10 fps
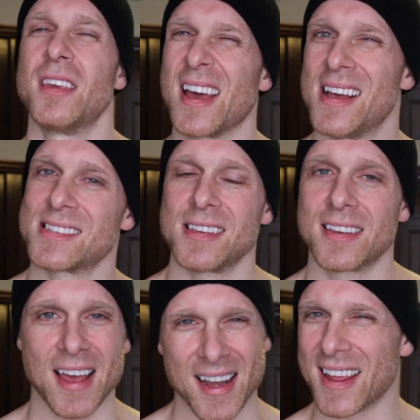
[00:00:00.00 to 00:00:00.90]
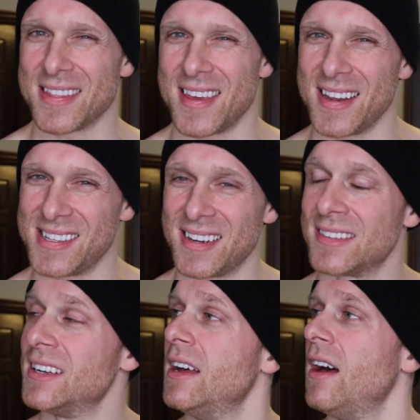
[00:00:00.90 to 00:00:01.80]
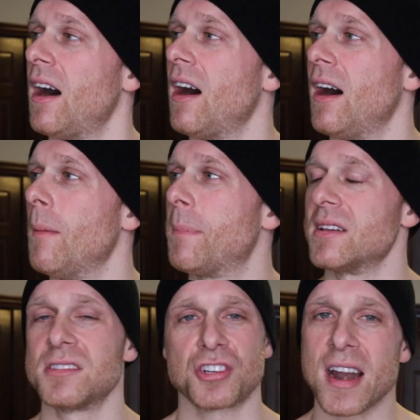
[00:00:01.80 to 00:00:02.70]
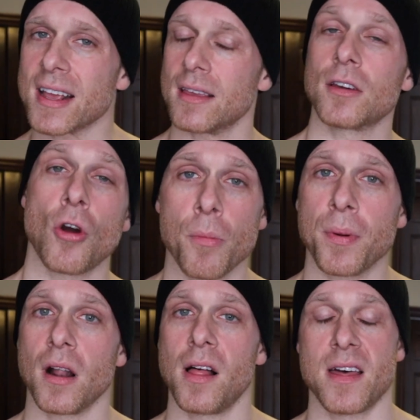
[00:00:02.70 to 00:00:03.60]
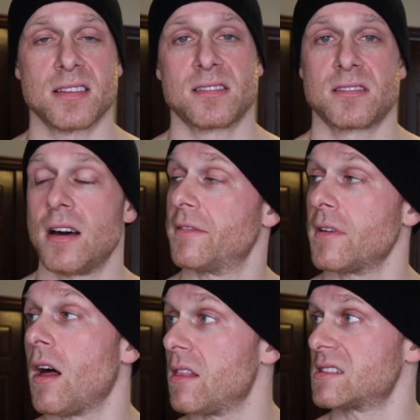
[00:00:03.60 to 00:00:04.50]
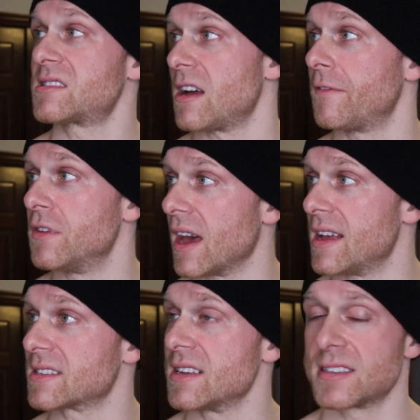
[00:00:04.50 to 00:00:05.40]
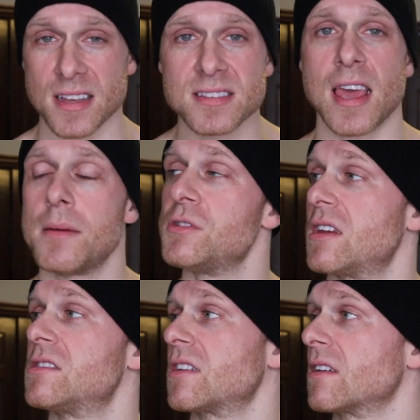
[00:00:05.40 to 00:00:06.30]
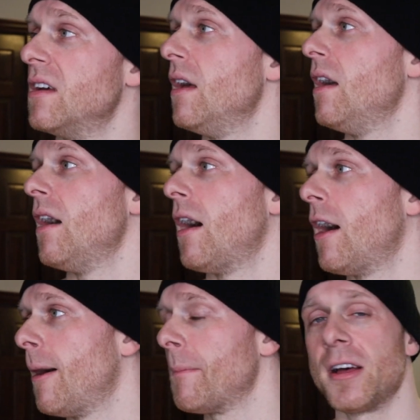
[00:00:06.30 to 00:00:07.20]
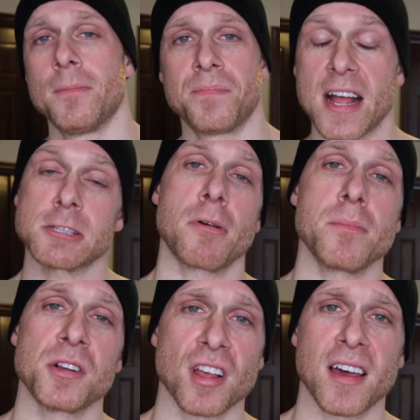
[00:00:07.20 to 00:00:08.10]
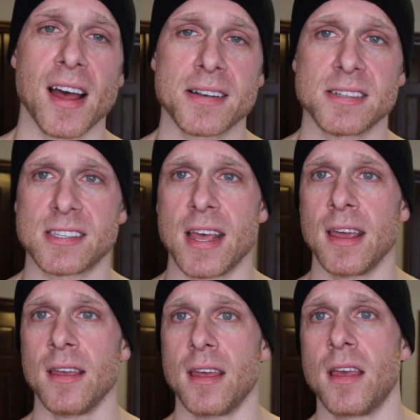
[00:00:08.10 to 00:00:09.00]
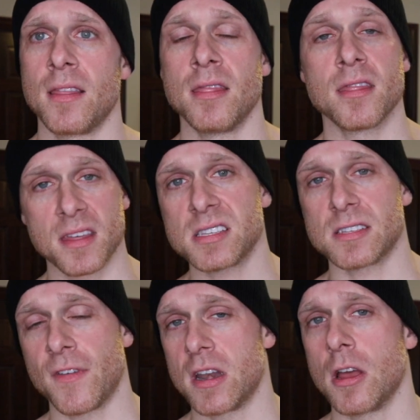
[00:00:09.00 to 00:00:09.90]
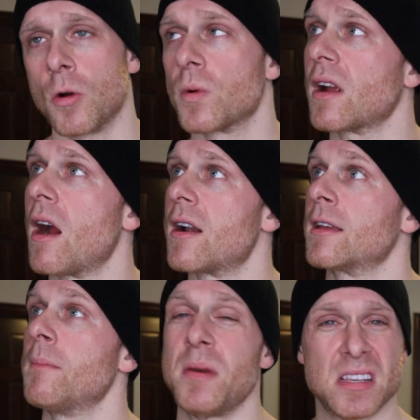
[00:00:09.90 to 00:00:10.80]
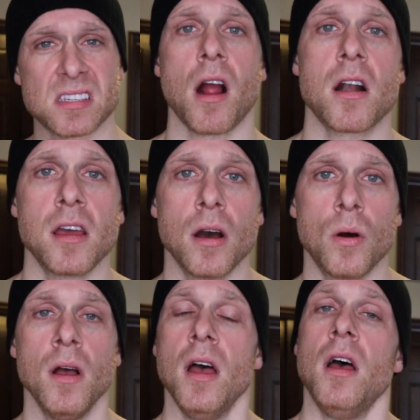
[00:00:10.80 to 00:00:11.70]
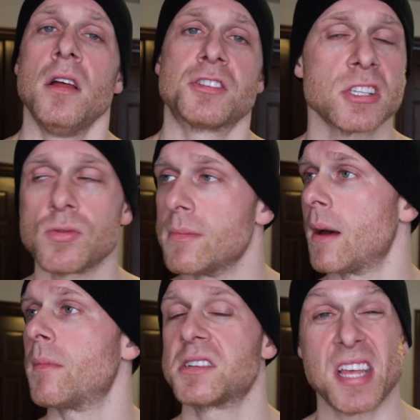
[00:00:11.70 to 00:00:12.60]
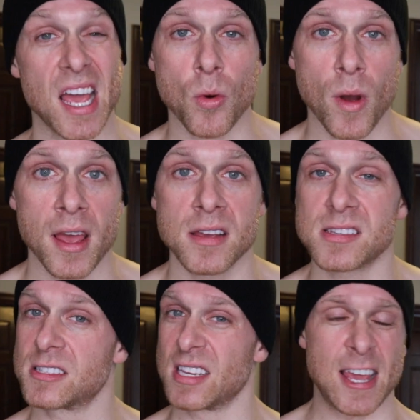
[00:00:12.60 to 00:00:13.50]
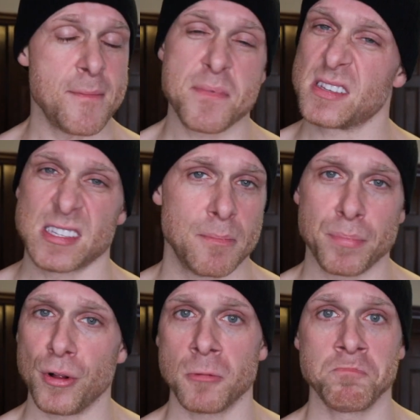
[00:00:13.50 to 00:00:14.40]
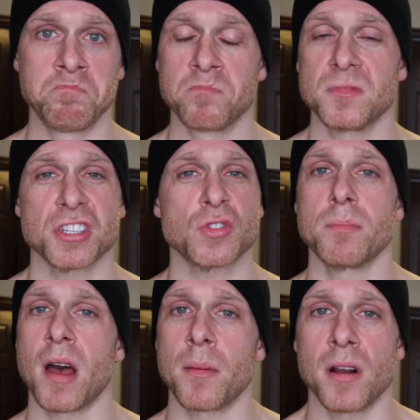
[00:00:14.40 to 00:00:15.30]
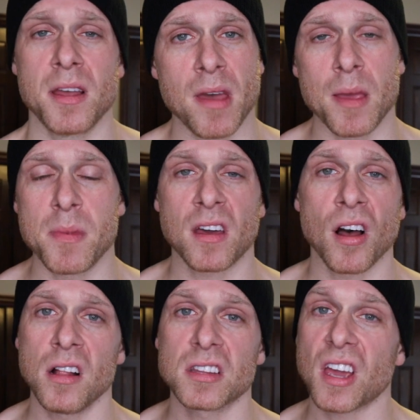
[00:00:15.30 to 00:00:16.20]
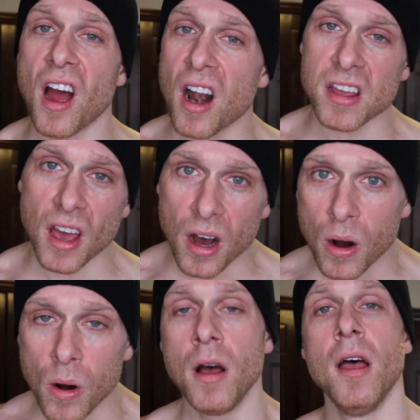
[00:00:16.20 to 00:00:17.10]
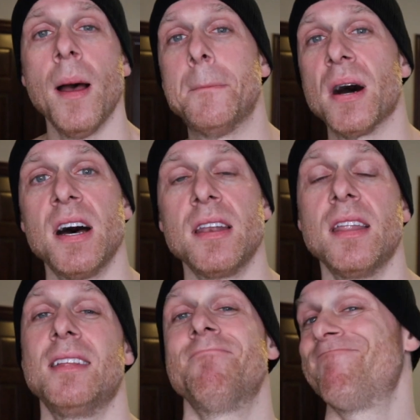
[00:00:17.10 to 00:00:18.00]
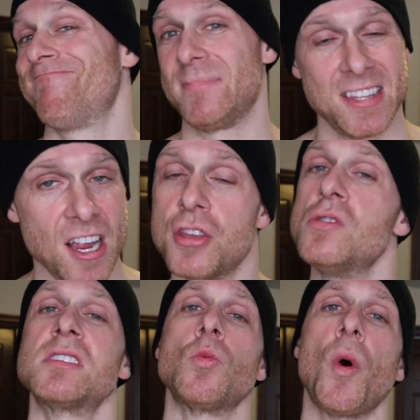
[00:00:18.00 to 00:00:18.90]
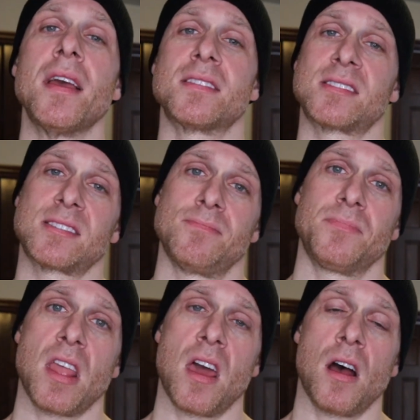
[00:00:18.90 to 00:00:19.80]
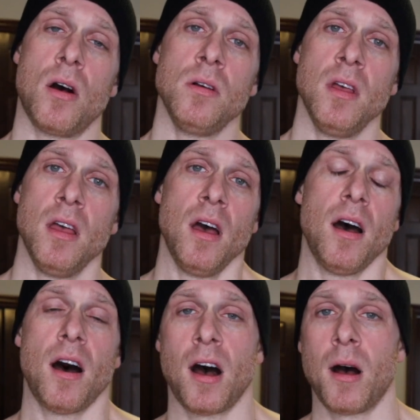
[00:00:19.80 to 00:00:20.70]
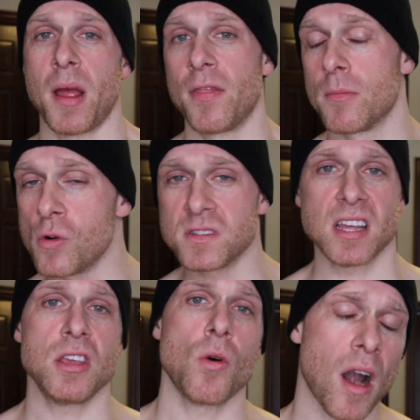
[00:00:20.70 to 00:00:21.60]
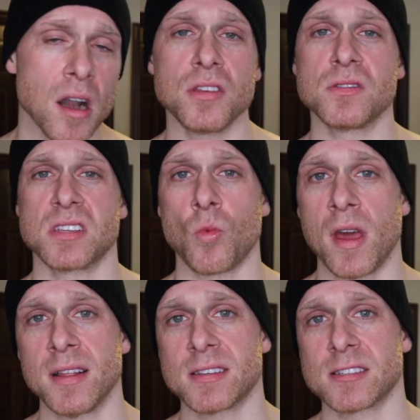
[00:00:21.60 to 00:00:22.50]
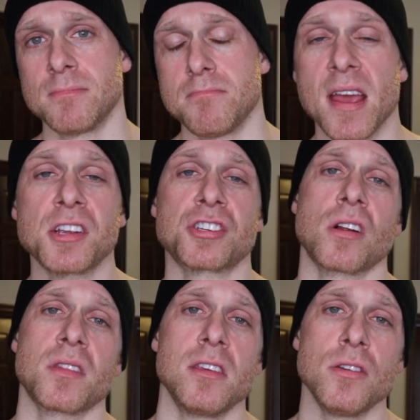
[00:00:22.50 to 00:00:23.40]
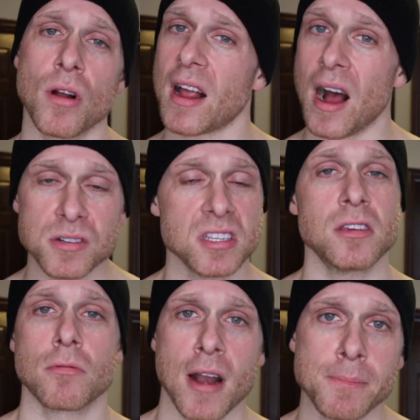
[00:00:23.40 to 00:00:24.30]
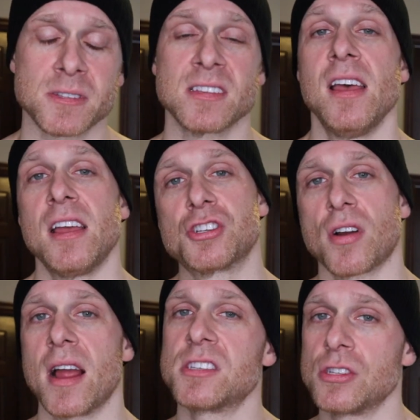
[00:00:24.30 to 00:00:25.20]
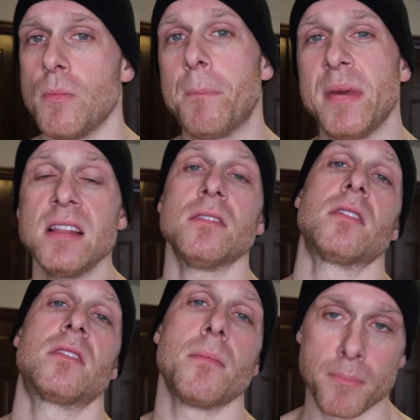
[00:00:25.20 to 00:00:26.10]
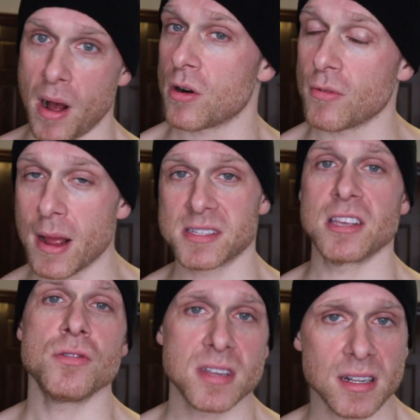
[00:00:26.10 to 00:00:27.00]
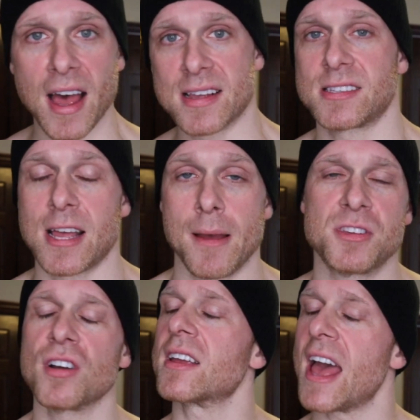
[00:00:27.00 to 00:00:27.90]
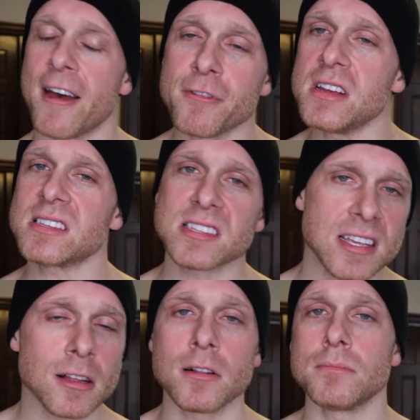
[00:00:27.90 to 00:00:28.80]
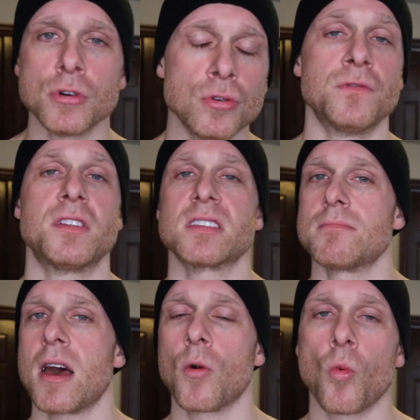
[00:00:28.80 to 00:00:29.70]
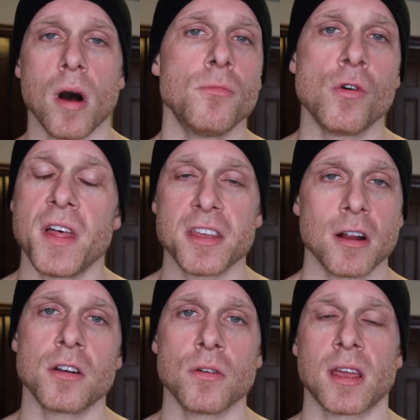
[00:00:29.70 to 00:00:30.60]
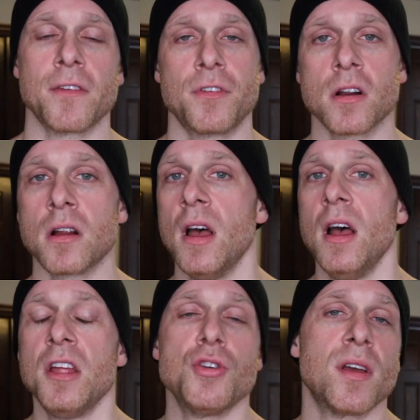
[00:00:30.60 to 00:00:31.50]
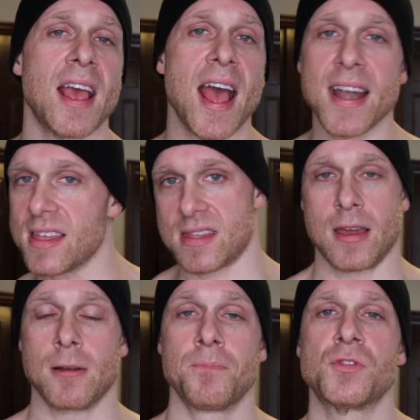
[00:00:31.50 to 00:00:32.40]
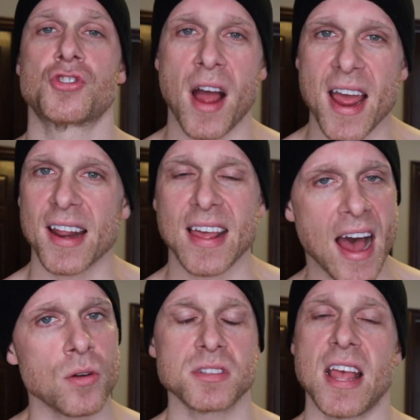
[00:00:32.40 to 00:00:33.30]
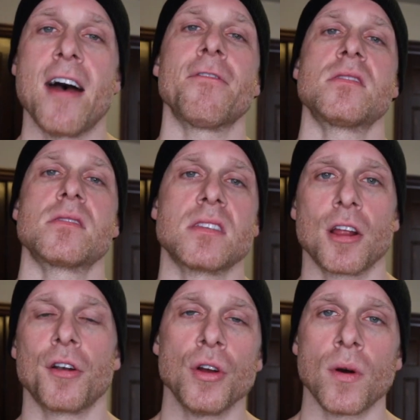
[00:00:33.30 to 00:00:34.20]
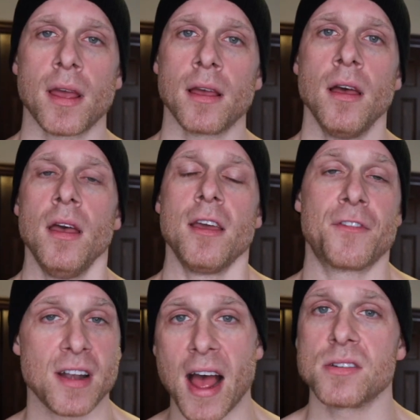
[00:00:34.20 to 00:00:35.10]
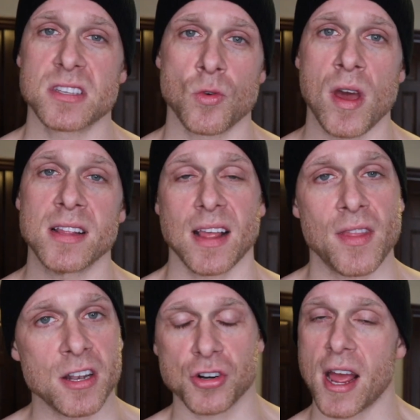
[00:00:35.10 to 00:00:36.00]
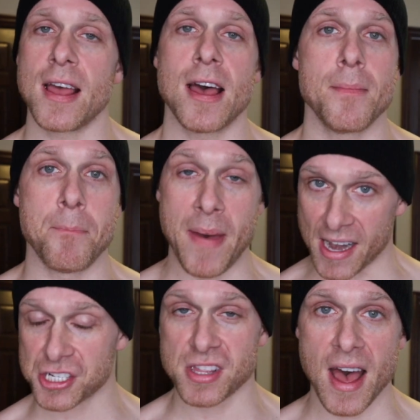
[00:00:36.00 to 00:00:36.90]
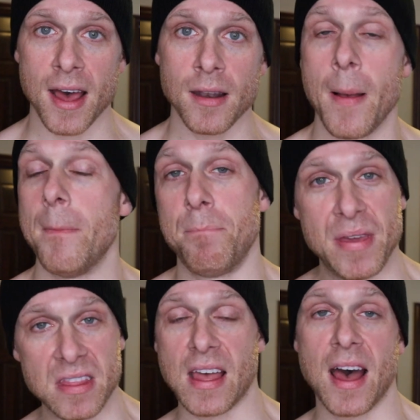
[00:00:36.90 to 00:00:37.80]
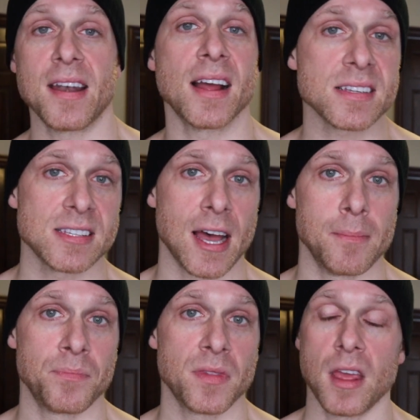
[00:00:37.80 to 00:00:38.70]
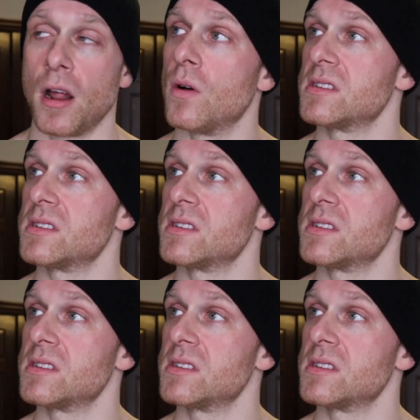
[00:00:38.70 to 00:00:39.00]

You guys kind of get the idea? But try to incorporate all this stuff, you guys, because it is game-changing. But that's pretty much all I got to say in this video regarding beast cardio. Just remember, takeaways to keep it simple. Just remember, it may be called cardio, but you're using weights, you know? And the moves that you aren't using weights, make sure that you are counting your reps and trying to beat the amount of reps that you did last time. During every single move, doesn't matter what move that you're doing, if you're doing anything, try to count everything that you're doing if you're not using weights, and then try to match that, beat that next time, you know.